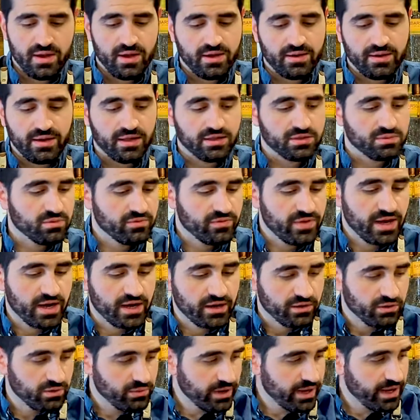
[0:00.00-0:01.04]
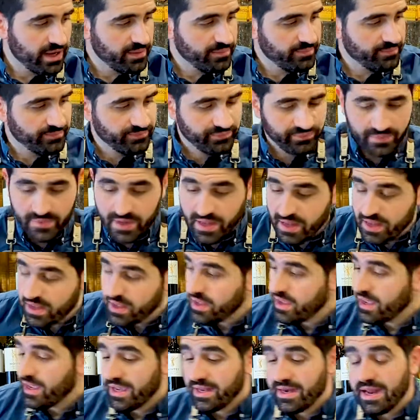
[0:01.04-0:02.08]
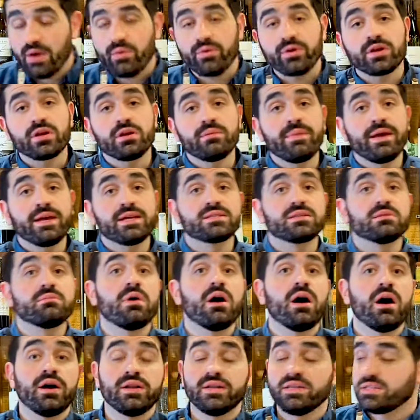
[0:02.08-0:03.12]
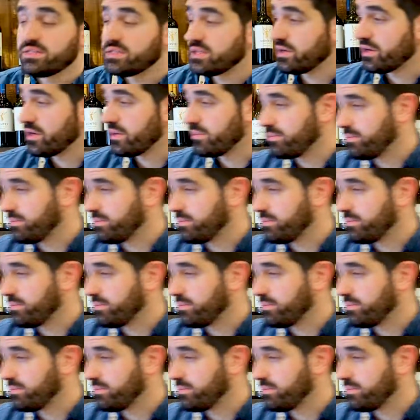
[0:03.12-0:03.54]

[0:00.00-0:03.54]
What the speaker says: Now let's move that out of the way. And now we're gonna make some honey syrup.